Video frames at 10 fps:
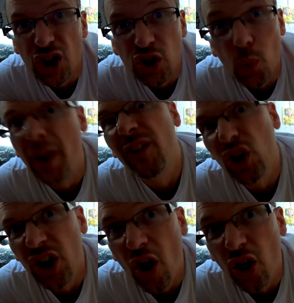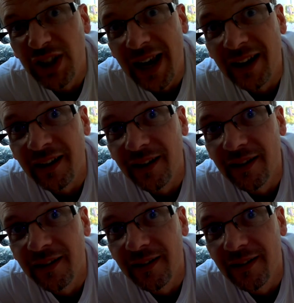Do you want to have a look at a hot end?
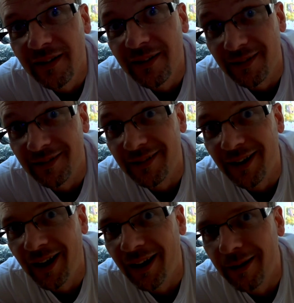Yeah?